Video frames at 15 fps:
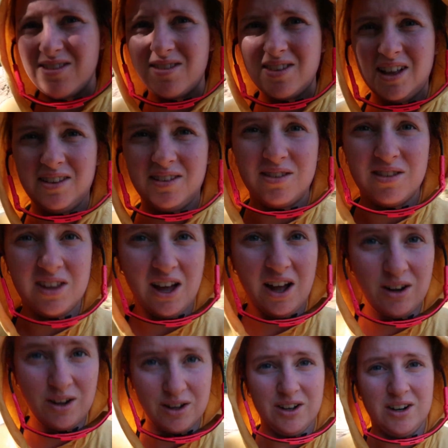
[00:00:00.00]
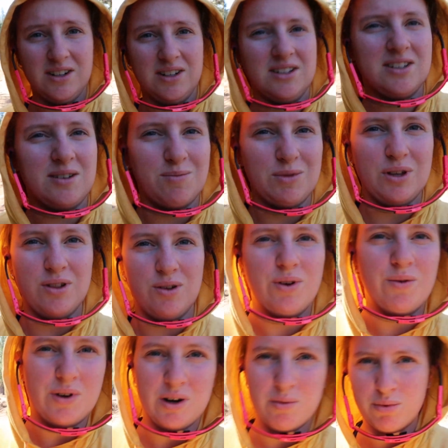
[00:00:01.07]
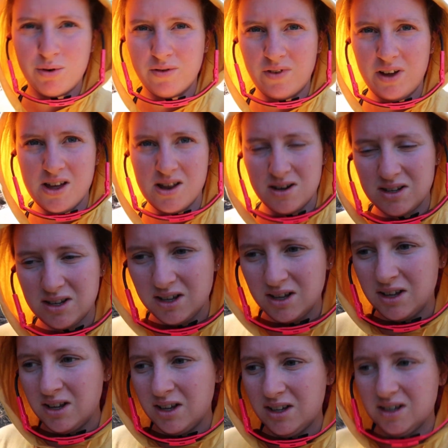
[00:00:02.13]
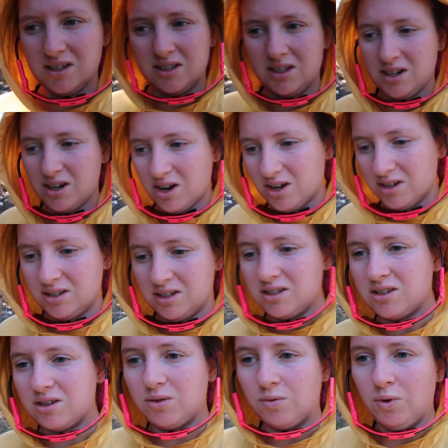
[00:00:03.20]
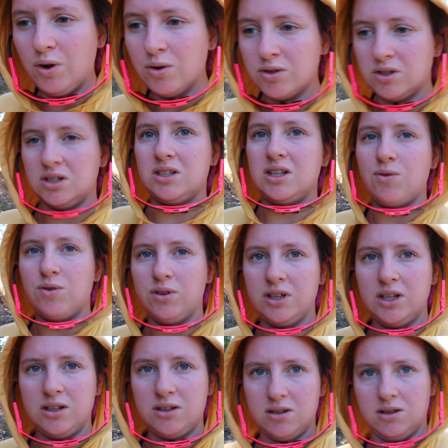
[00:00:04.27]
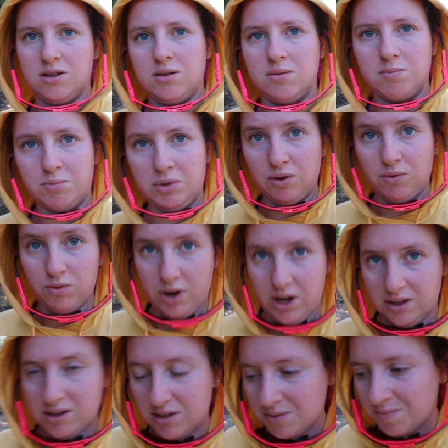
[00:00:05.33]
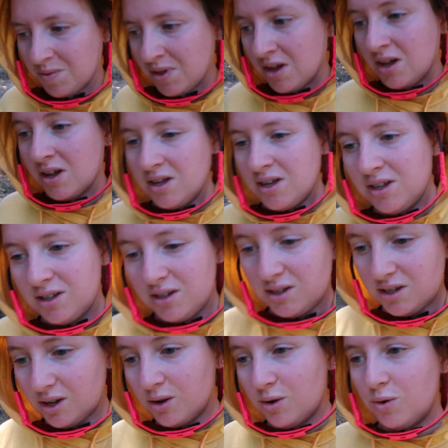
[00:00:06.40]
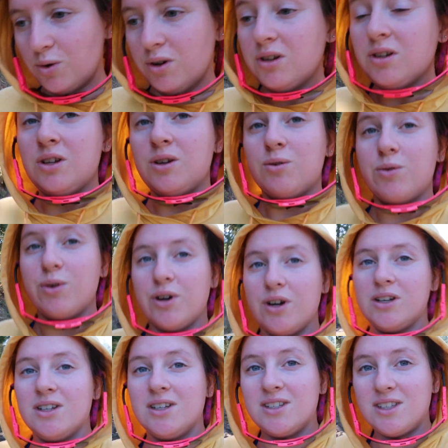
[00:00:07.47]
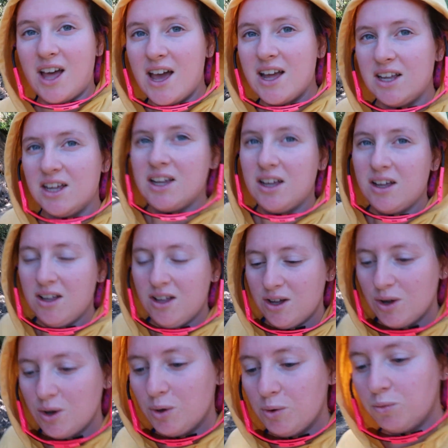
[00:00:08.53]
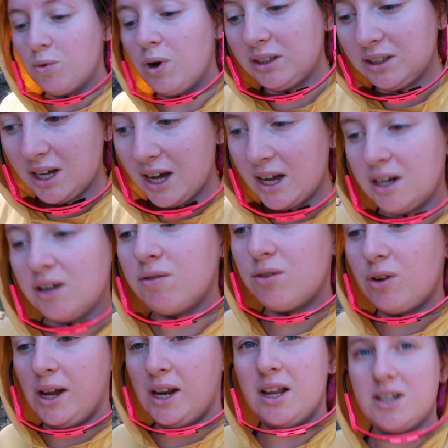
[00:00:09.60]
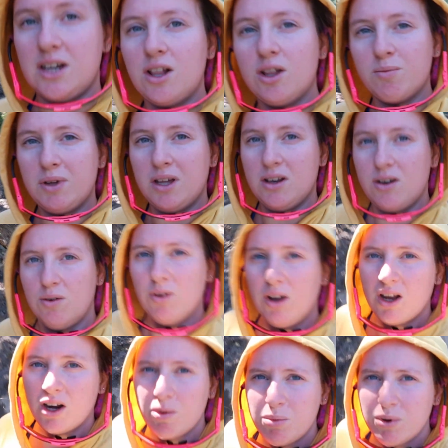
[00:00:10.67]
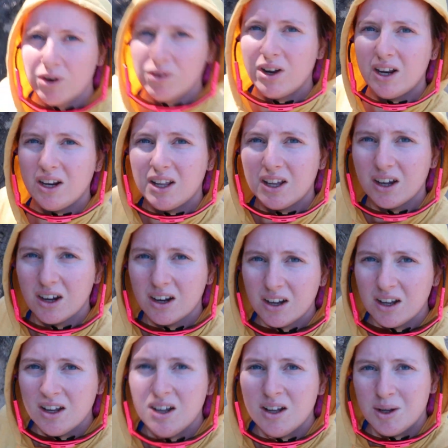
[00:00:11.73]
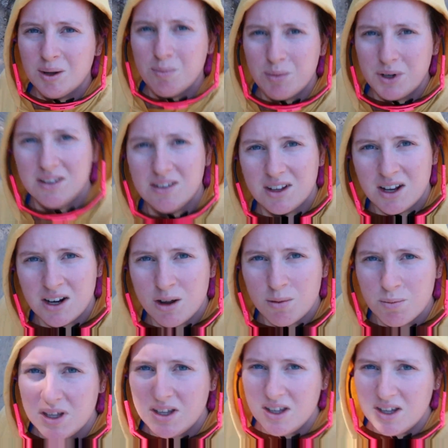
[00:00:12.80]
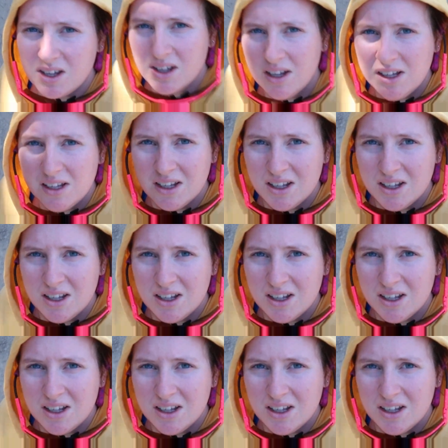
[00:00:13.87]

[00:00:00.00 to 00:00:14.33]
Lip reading: that's not good, and that's something that we want to prevent because it causes erosion that will lead to big ruts. So we're deciding what kind of drainage element we're gonna put right here. It's gonna be